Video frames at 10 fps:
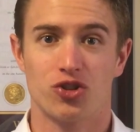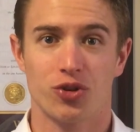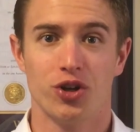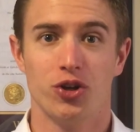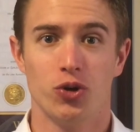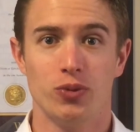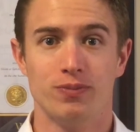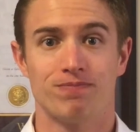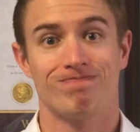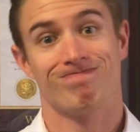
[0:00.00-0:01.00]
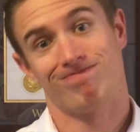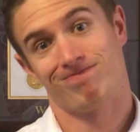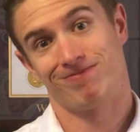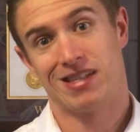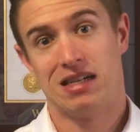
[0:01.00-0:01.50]
true,
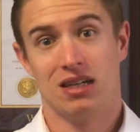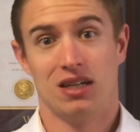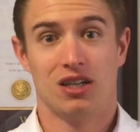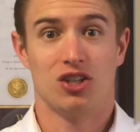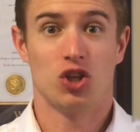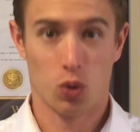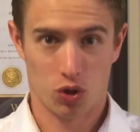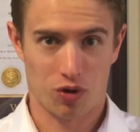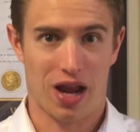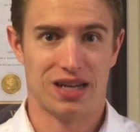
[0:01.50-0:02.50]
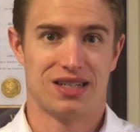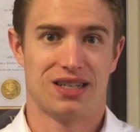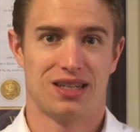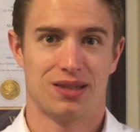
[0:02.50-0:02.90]
you were right.